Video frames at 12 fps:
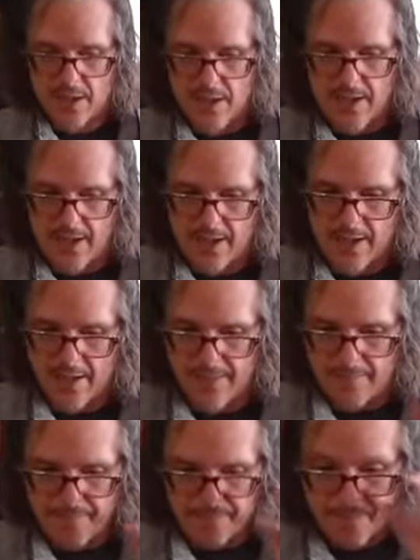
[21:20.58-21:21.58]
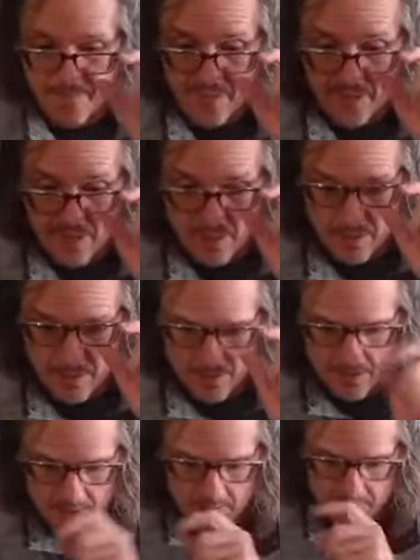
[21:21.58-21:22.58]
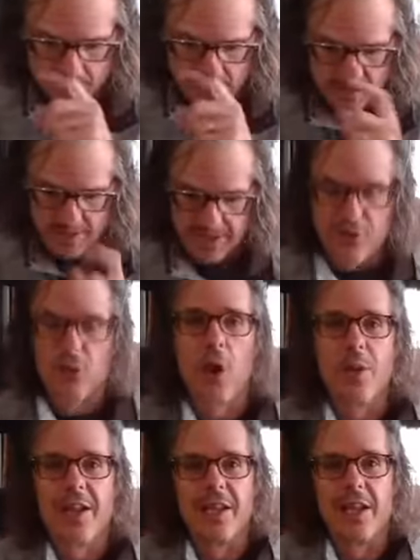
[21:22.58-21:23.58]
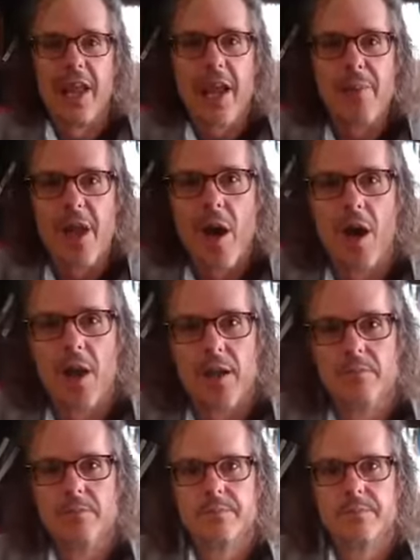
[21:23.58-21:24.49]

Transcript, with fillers: Um, it's grown in Lebanon.